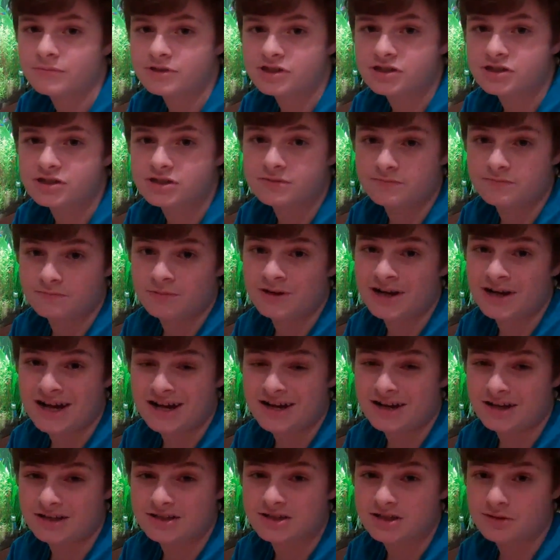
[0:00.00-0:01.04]

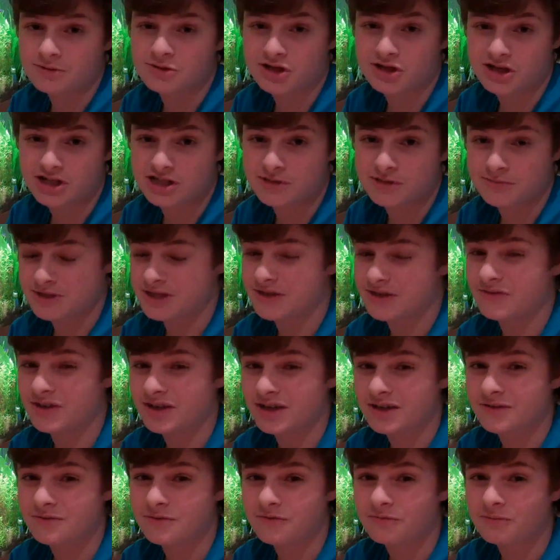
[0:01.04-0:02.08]
substrate
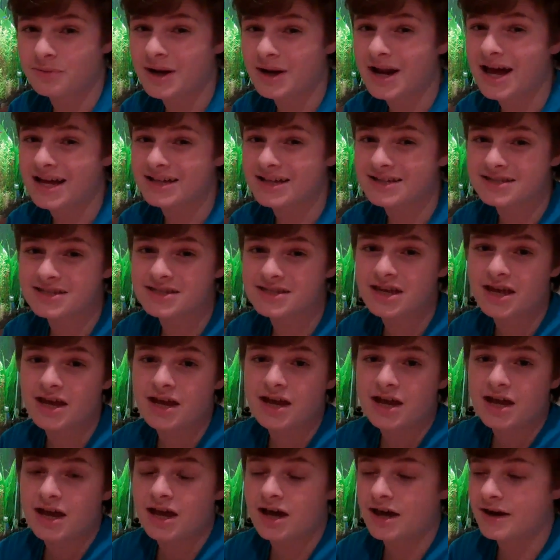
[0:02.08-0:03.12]
specifically for plants,
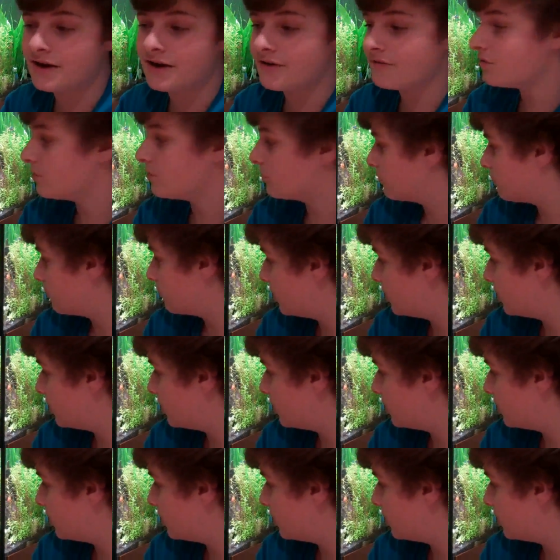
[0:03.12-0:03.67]
and if you're